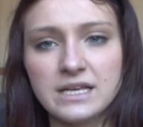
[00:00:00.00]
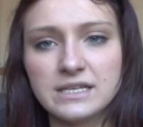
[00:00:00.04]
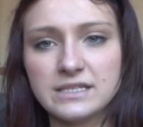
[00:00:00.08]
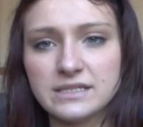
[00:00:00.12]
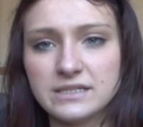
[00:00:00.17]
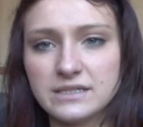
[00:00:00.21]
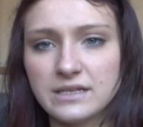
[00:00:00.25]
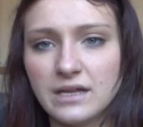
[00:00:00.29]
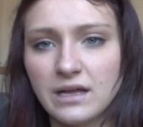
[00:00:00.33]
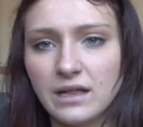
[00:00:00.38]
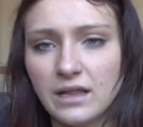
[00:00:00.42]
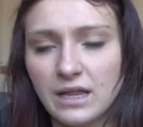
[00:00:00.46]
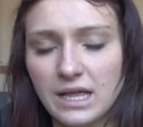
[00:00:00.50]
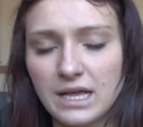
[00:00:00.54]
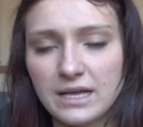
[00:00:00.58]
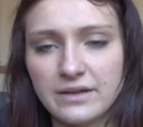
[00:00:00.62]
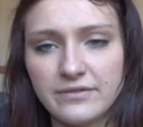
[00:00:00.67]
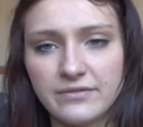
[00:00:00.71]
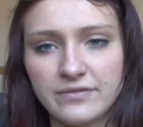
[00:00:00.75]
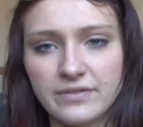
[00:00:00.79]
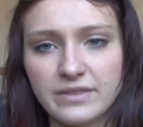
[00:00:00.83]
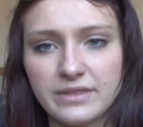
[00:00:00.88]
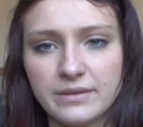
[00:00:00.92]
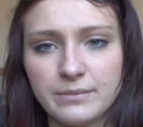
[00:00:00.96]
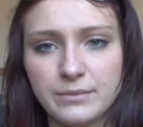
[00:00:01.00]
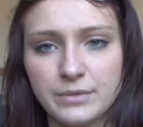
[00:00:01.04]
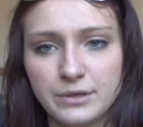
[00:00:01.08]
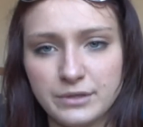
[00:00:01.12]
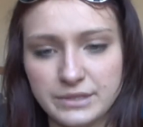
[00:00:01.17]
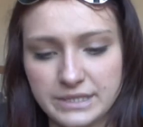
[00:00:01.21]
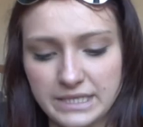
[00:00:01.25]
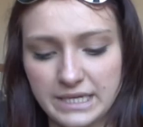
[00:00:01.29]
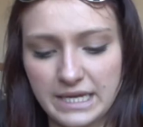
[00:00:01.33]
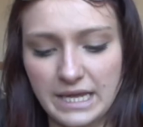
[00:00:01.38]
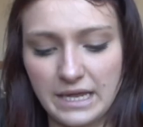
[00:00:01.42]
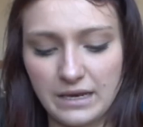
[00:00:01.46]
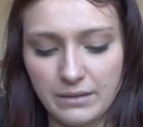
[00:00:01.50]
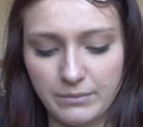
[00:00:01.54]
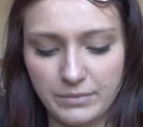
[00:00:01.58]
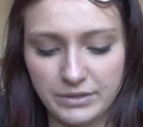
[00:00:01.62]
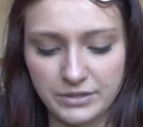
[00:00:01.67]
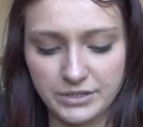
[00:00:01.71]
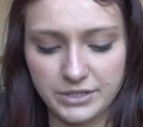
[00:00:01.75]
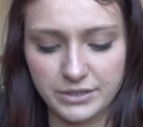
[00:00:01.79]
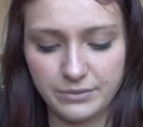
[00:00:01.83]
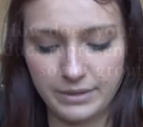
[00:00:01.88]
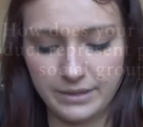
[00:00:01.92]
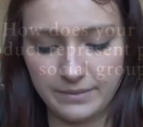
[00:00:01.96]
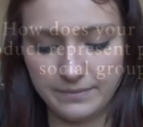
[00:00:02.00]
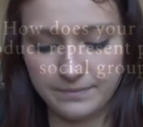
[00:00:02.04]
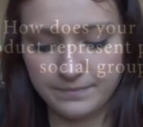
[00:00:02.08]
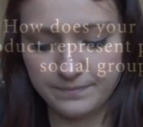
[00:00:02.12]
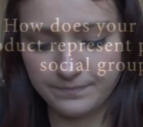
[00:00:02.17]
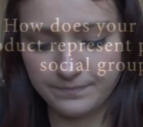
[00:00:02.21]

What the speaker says: still have the music element to it.